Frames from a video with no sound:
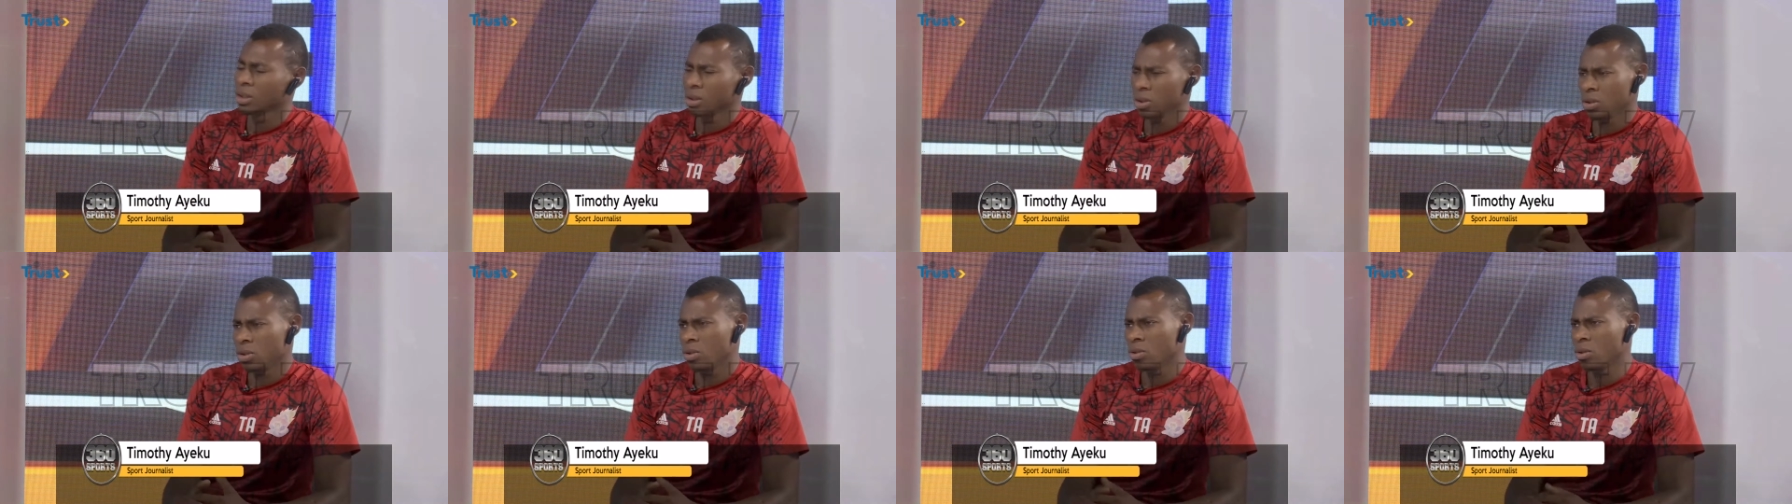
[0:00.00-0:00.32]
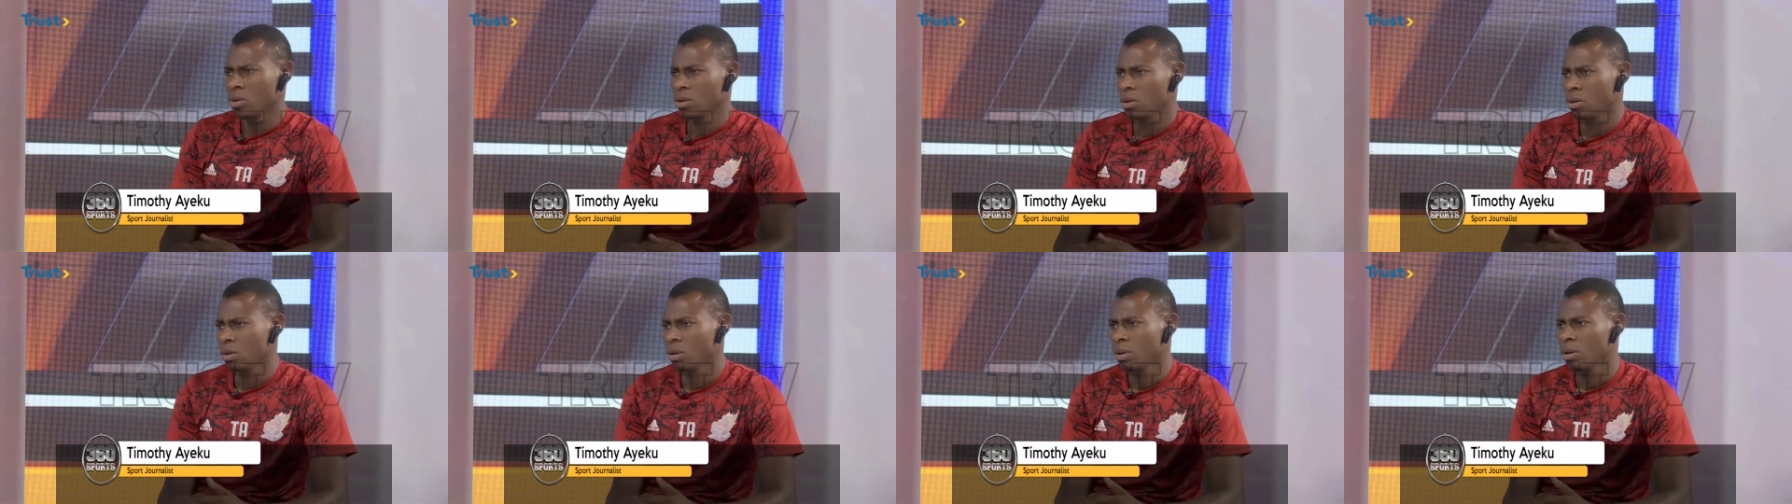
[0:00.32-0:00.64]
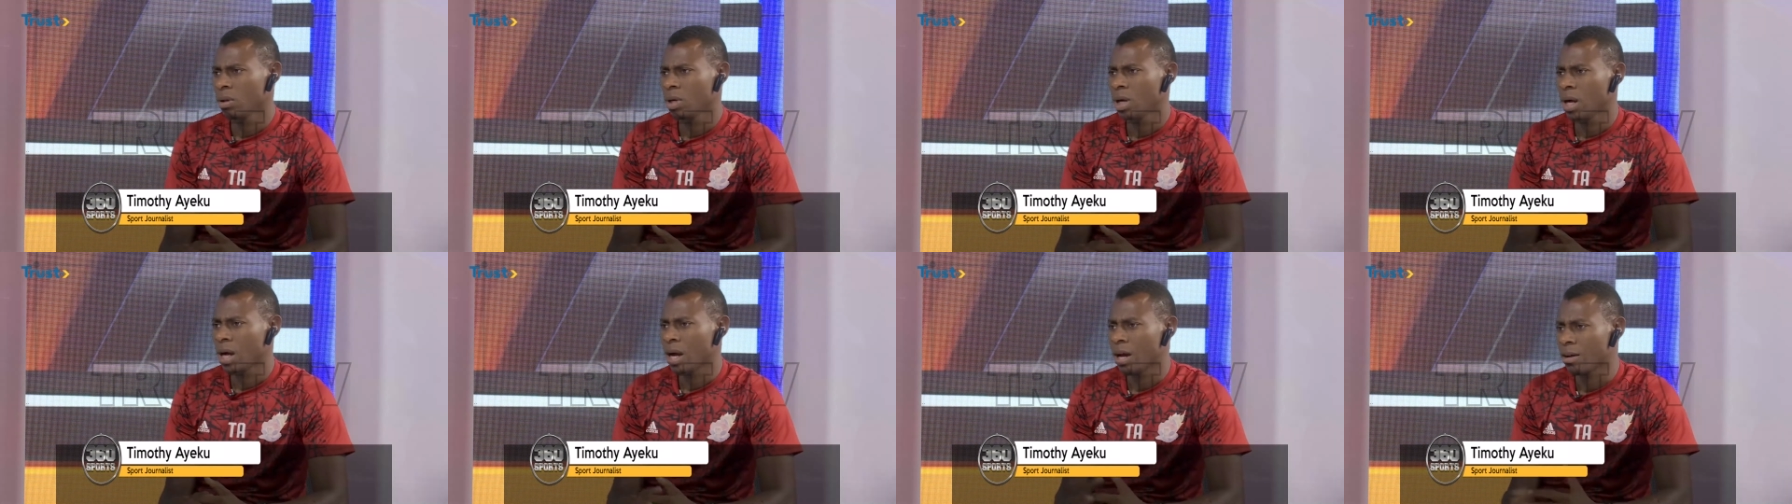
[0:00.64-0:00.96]
you know,
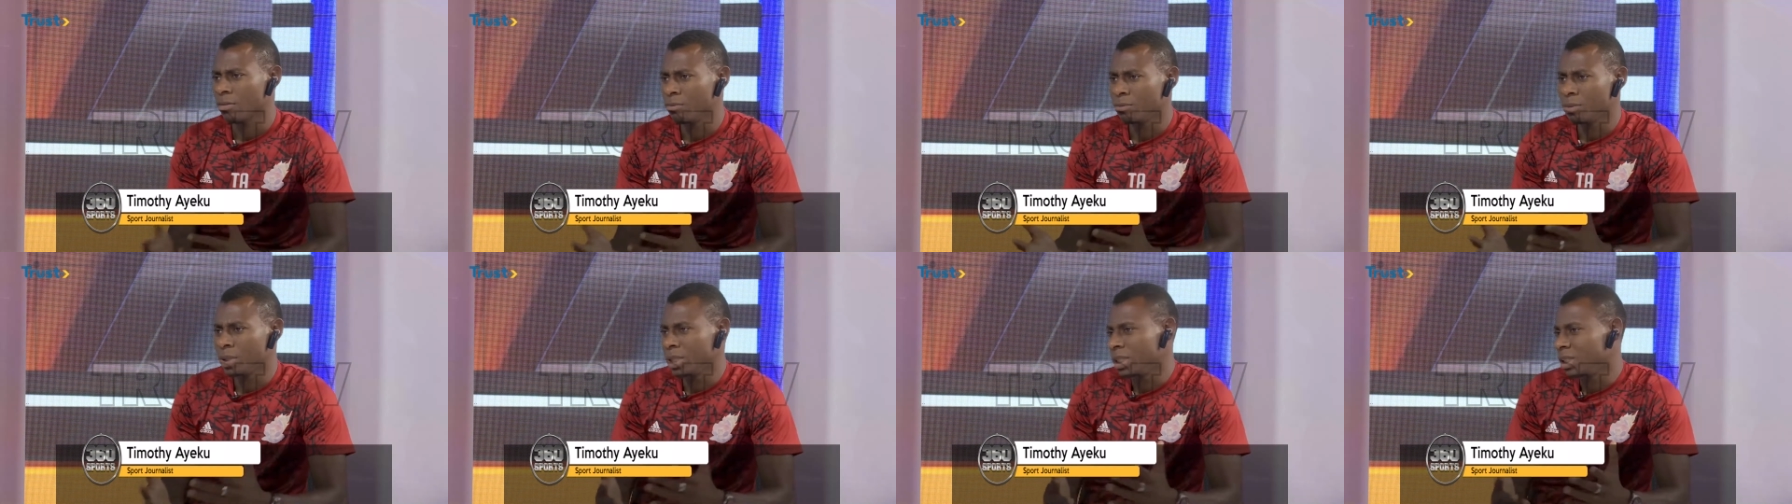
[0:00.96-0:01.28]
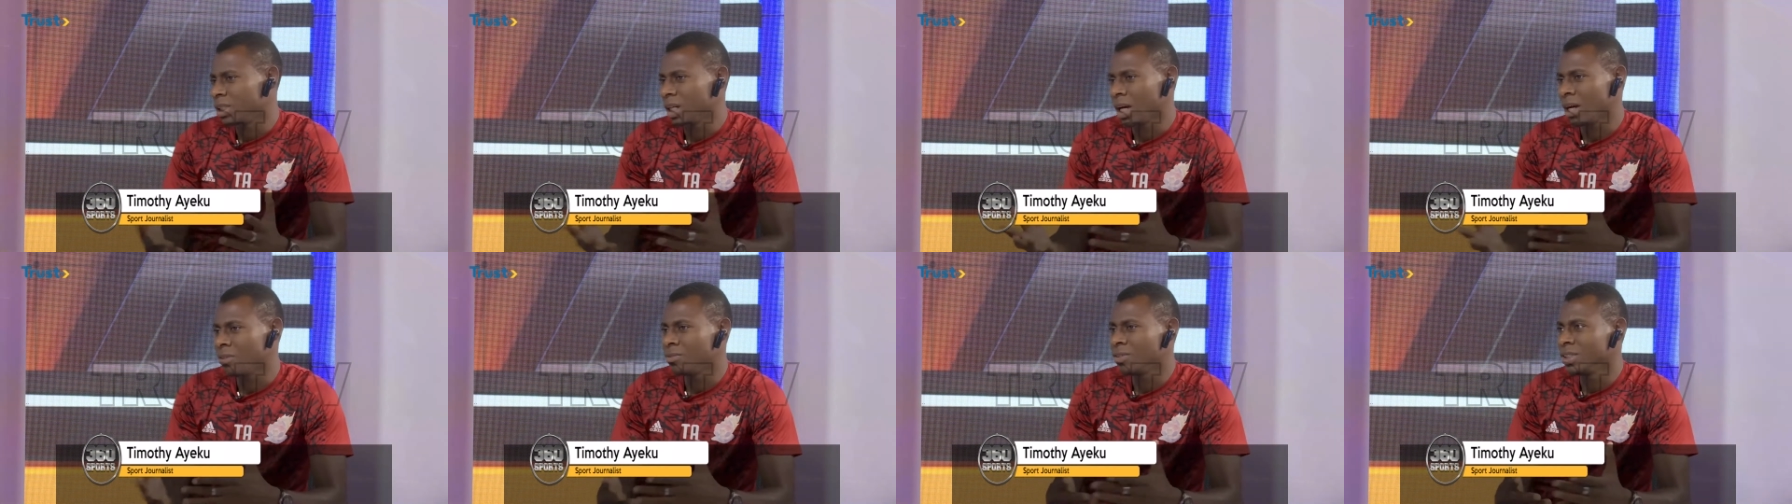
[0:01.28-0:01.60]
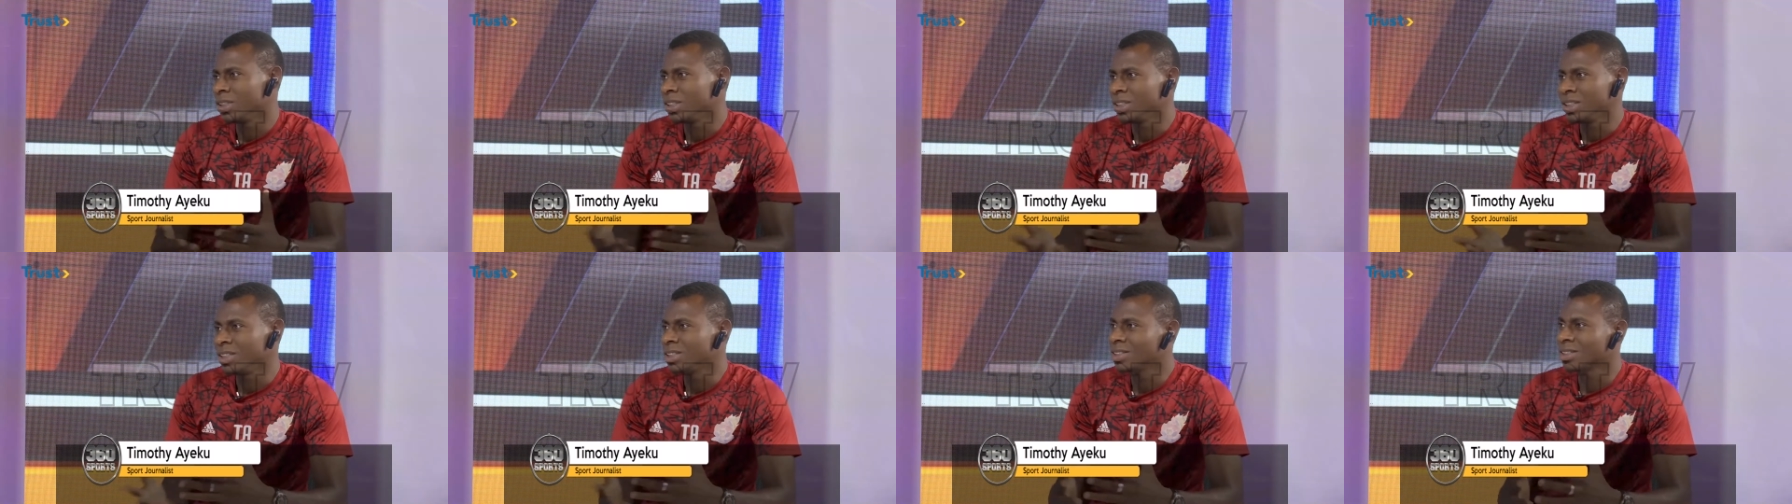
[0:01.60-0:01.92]
have been
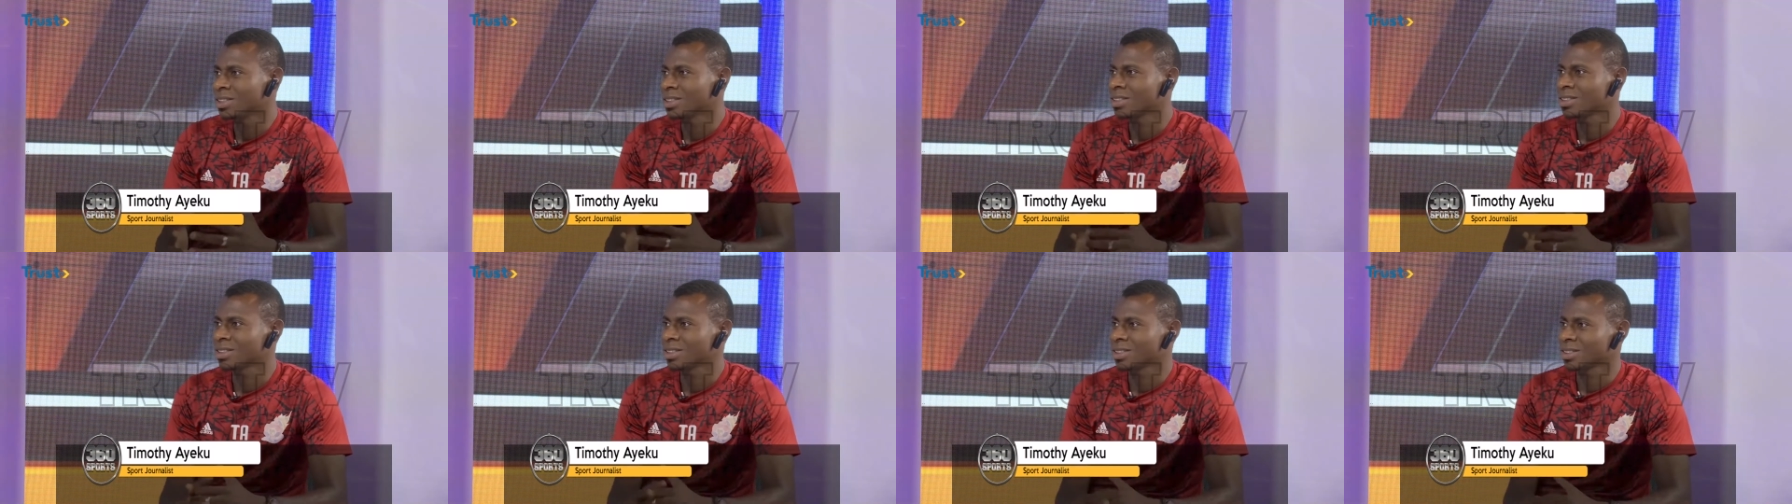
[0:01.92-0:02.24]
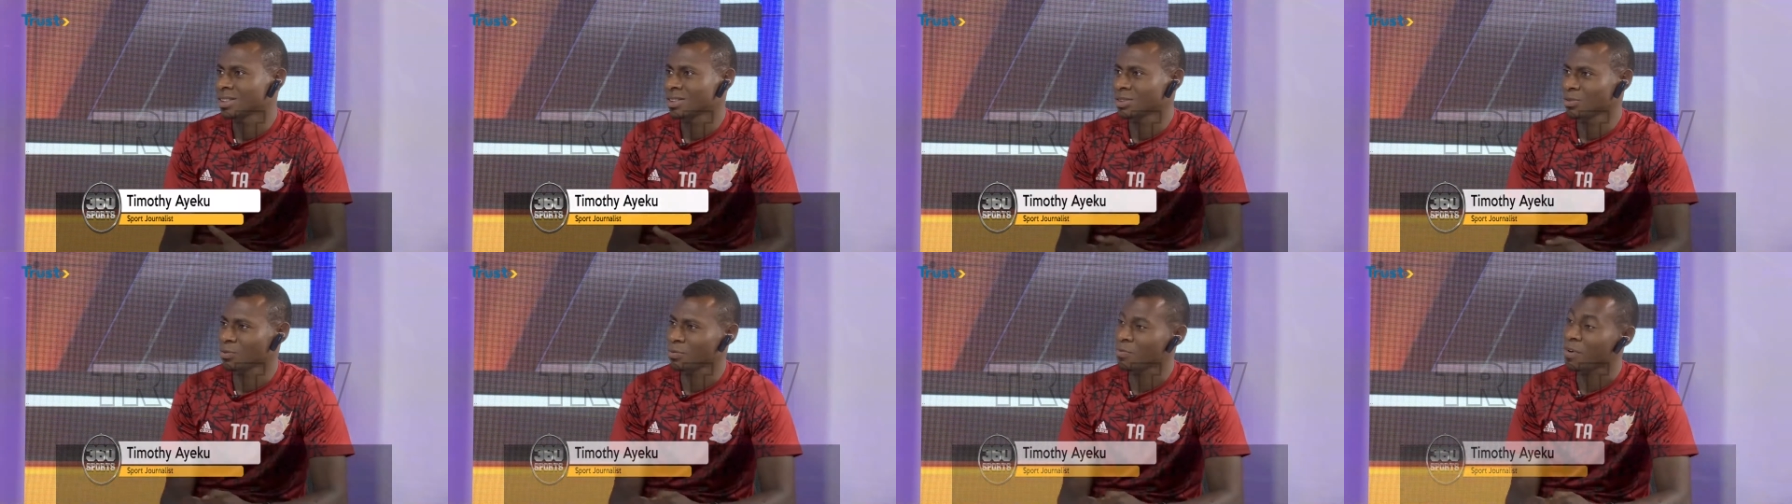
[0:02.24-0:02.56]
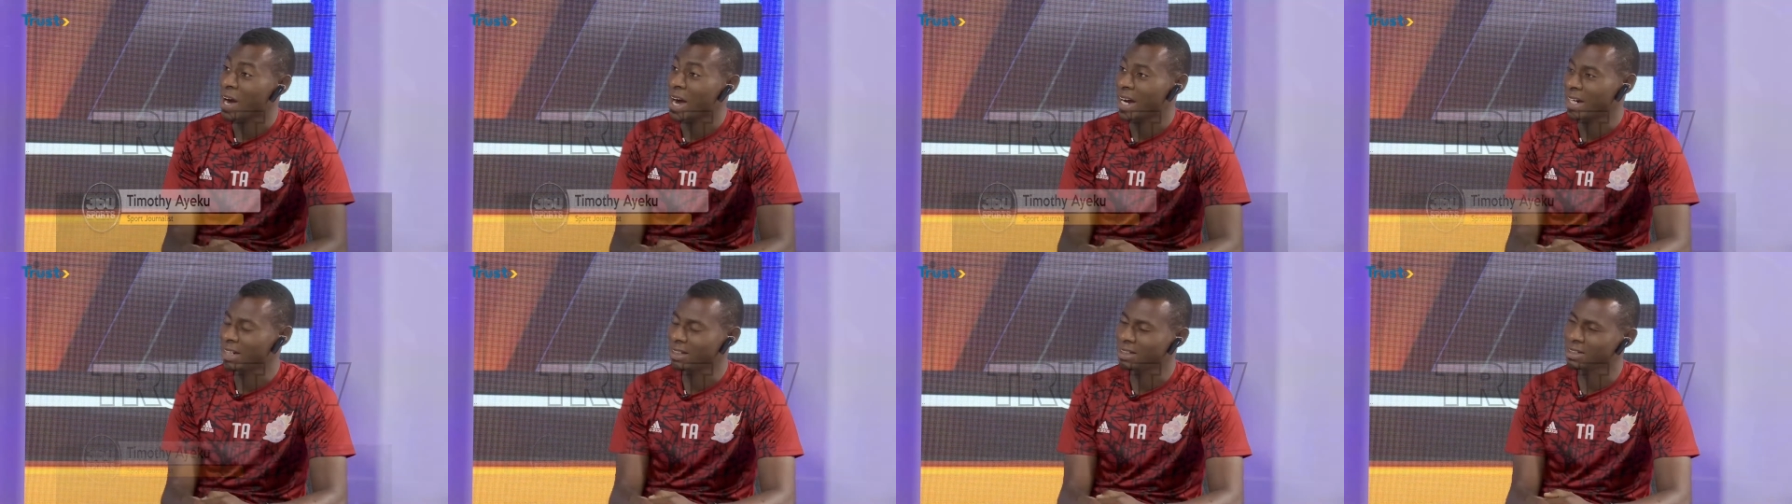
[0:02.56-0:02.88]
having these
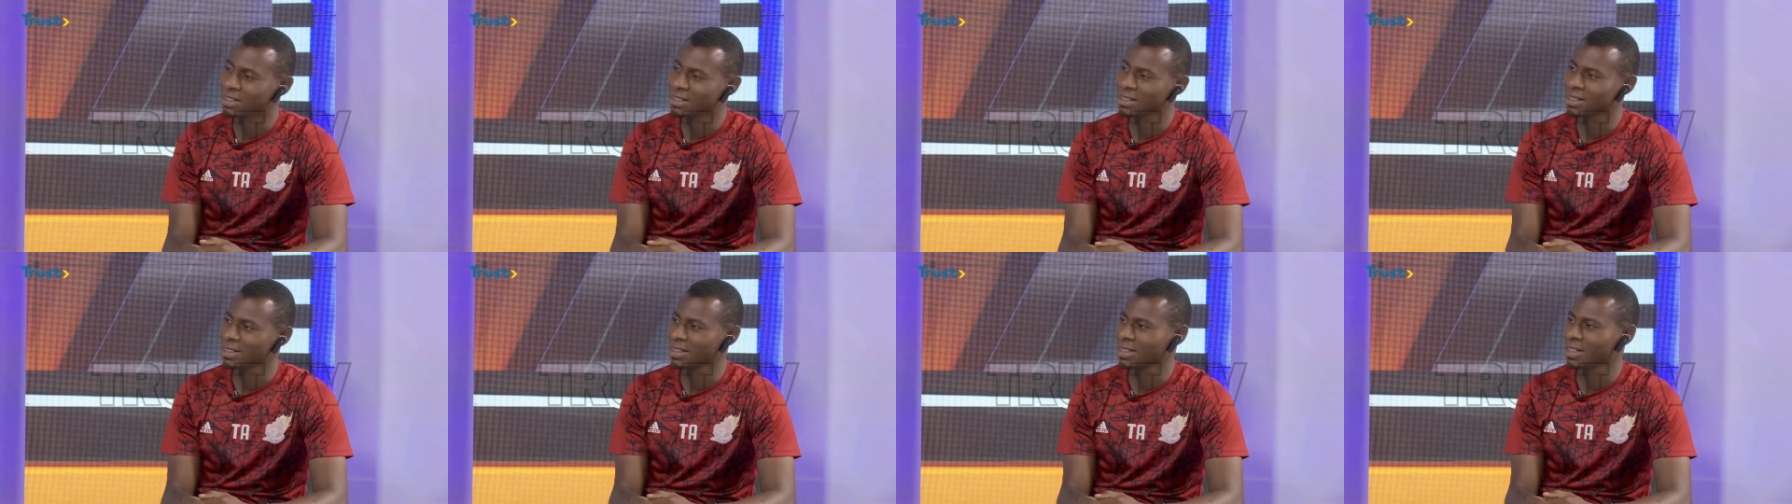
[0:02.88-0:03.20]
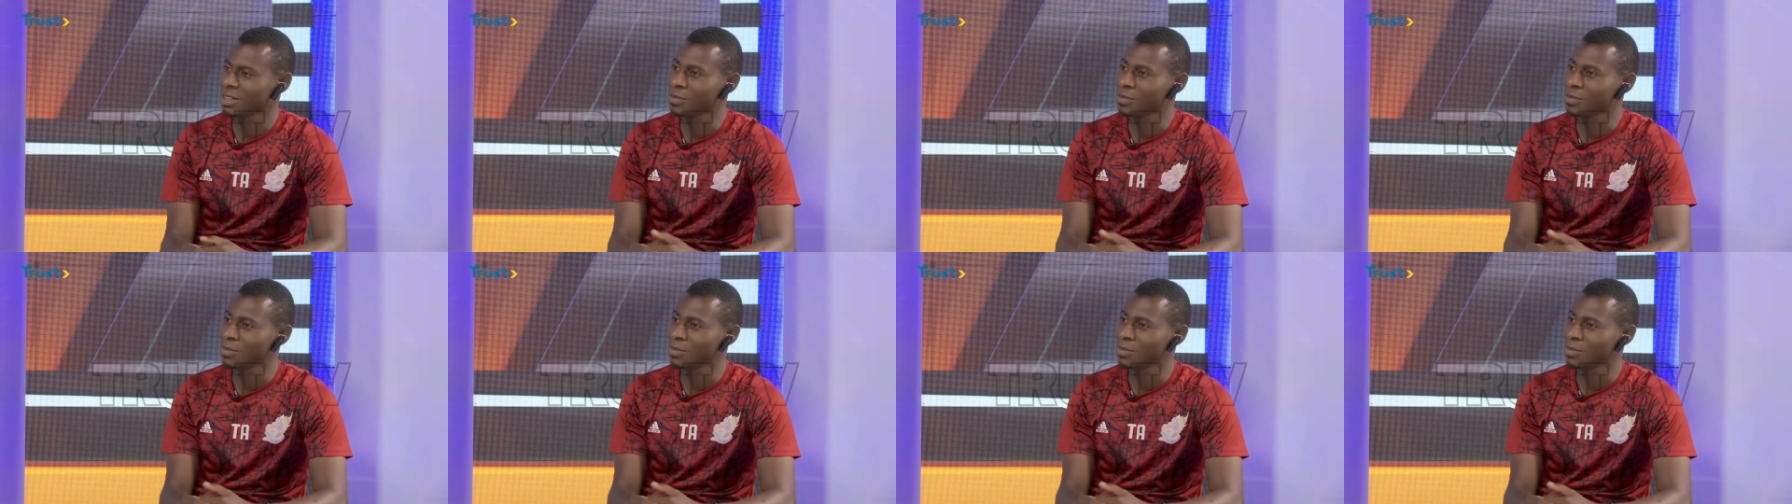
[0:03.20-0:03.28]
fights,